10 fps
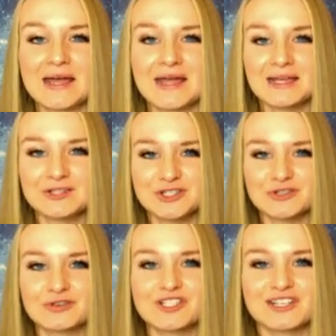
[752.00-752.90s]

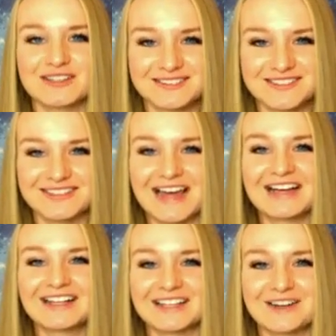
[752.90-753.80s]
Intuition is just
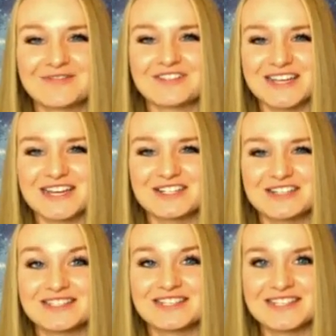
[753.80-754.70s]
that clear invitation
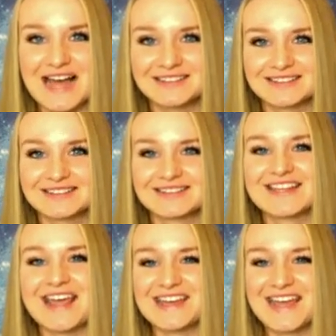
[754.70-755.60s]
to, yes,
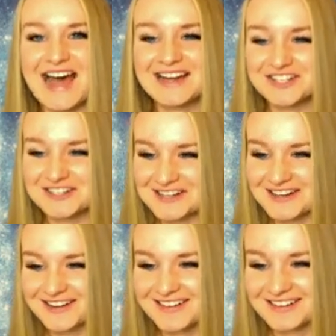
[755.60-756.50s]
take action
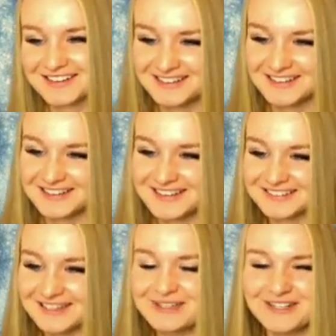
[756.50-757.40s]
here. So
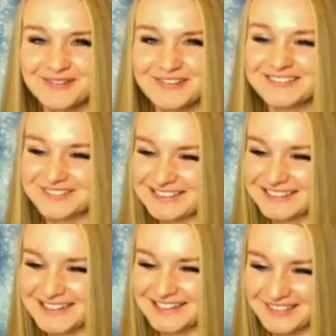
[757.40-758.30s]
let me know if that's
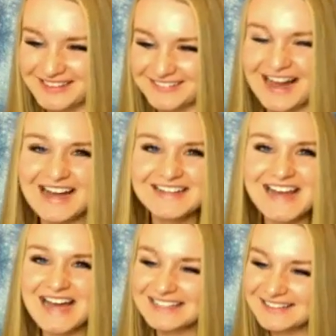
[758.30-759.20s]
resonating with you. Hi,
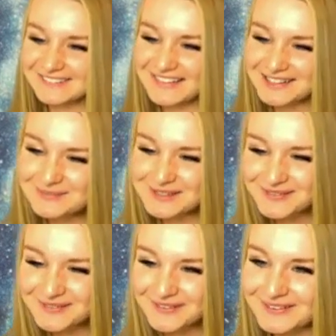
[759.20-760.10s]
Jackie. Welcome,
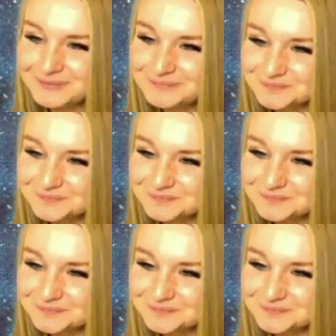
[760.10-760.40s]
beautiful.